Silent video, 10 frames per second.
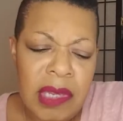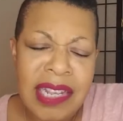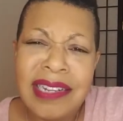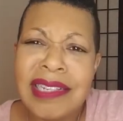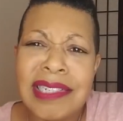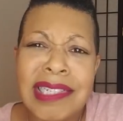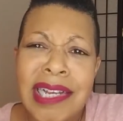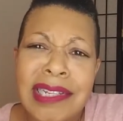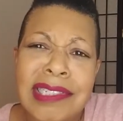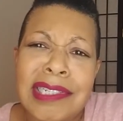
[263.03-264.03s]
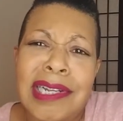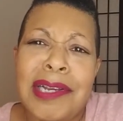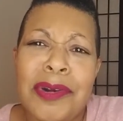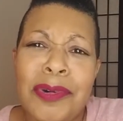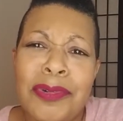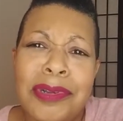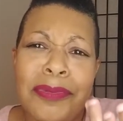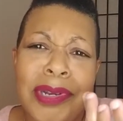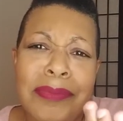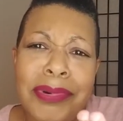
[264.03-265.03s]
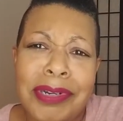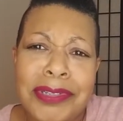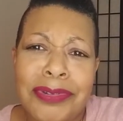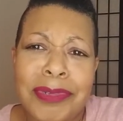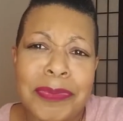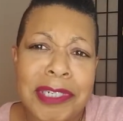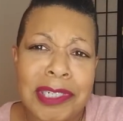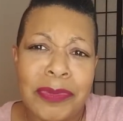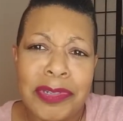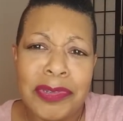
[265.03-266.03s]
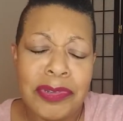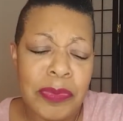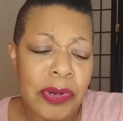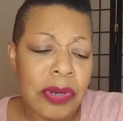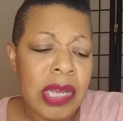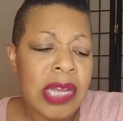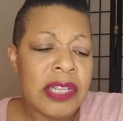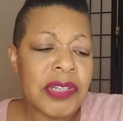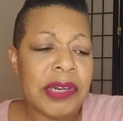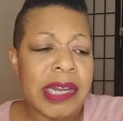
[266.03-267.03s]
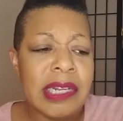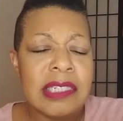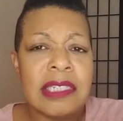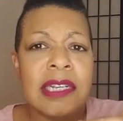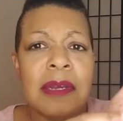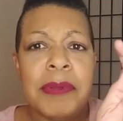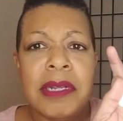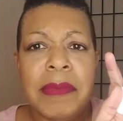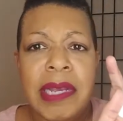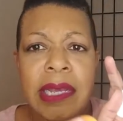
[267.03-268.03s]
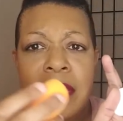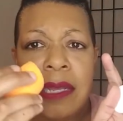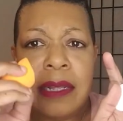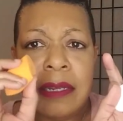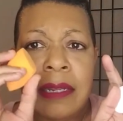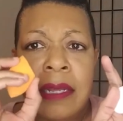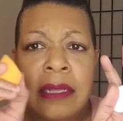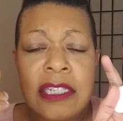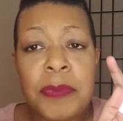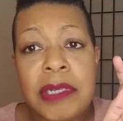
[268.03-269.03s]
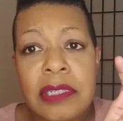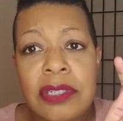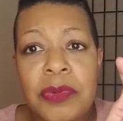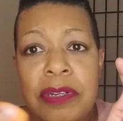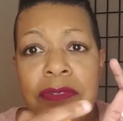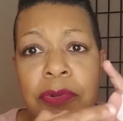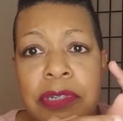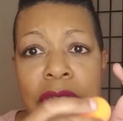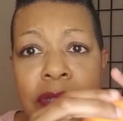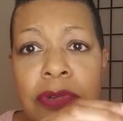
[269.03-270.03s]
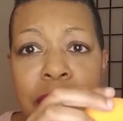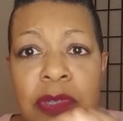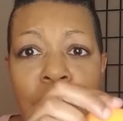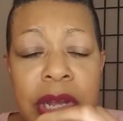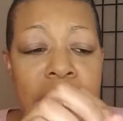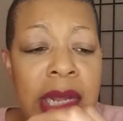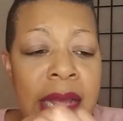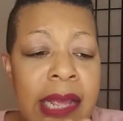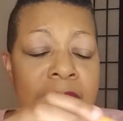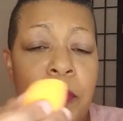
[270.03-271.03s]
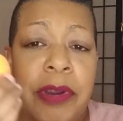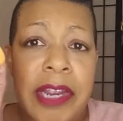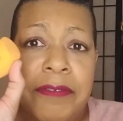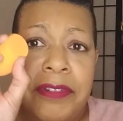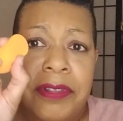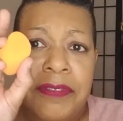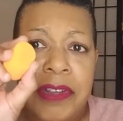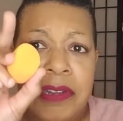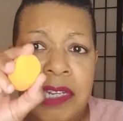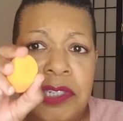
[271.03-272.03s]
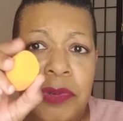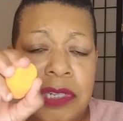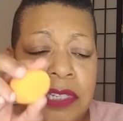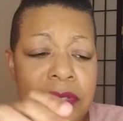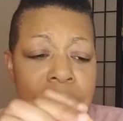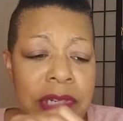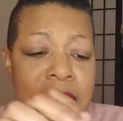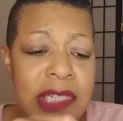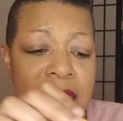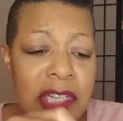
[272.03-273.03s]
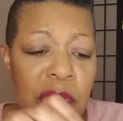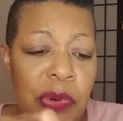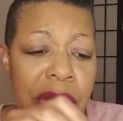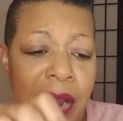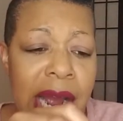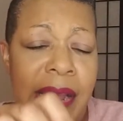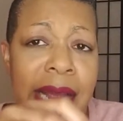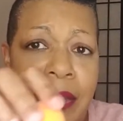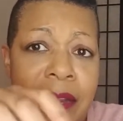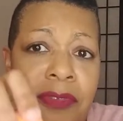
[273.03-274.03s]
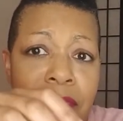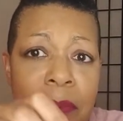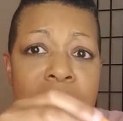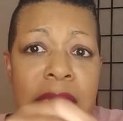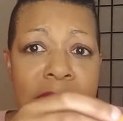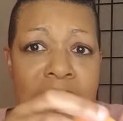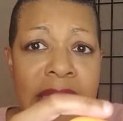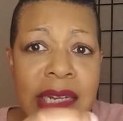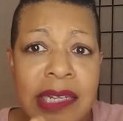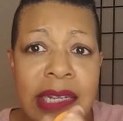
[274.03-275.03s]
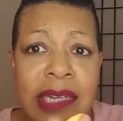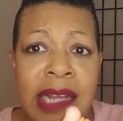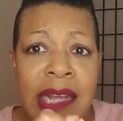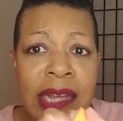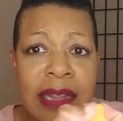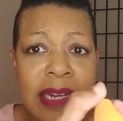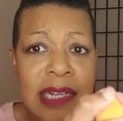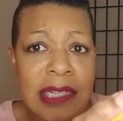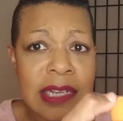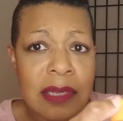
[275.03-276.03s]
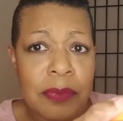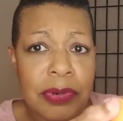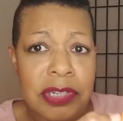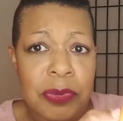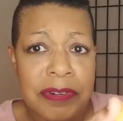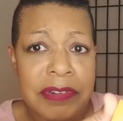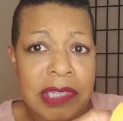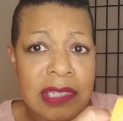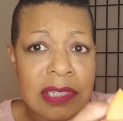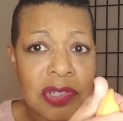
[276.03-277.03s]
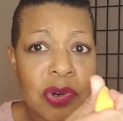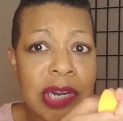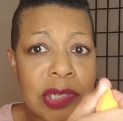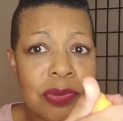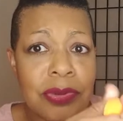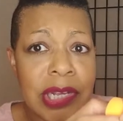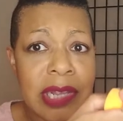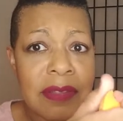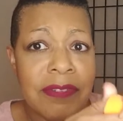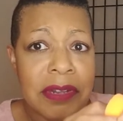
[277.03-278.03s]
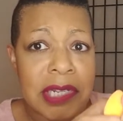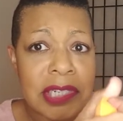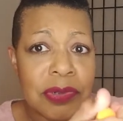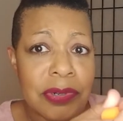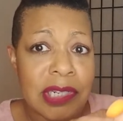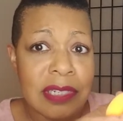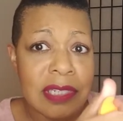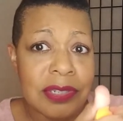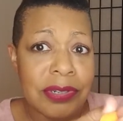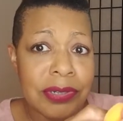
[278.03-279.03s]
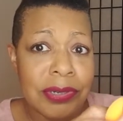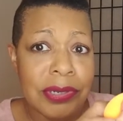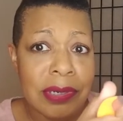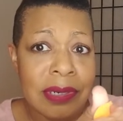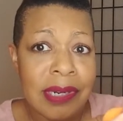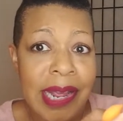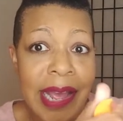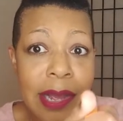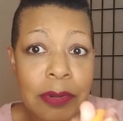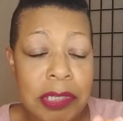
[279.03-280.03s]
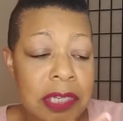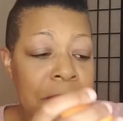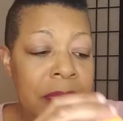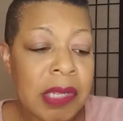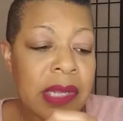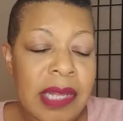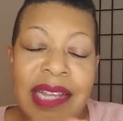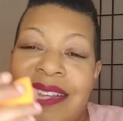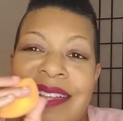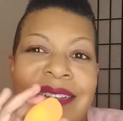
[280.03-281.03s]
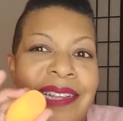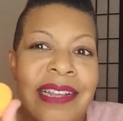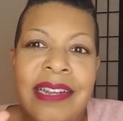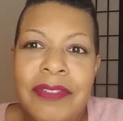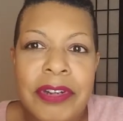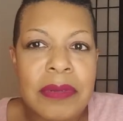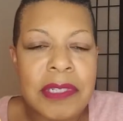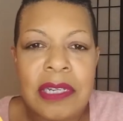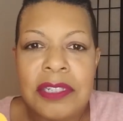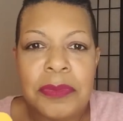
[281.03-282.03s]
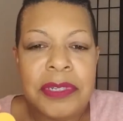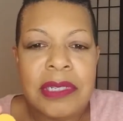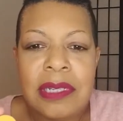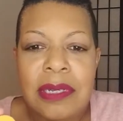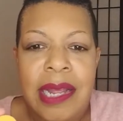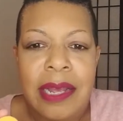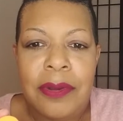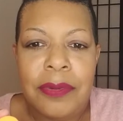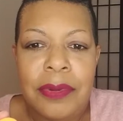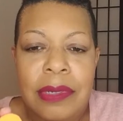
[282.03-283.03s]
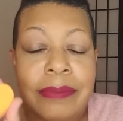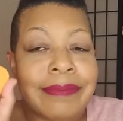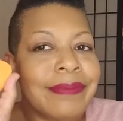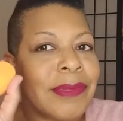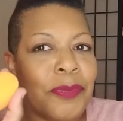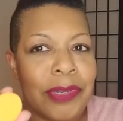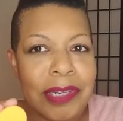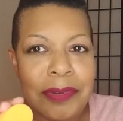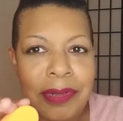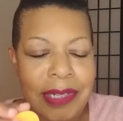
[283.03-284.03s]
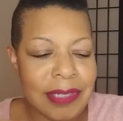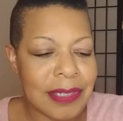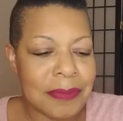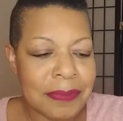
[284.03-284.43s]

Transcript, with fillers: and it is challenging to like hold a wet bar of soap, especially one so small. So I'll kind of just cup it in my hand. The sponge is wet, of course, the soap is wet, and wherever the foundation or concealer is, that's where I rub it in, get it in, and then I take the brush wherever it is and try to get the foundation or the concealer out. It never comes one hundred percent out. We know this.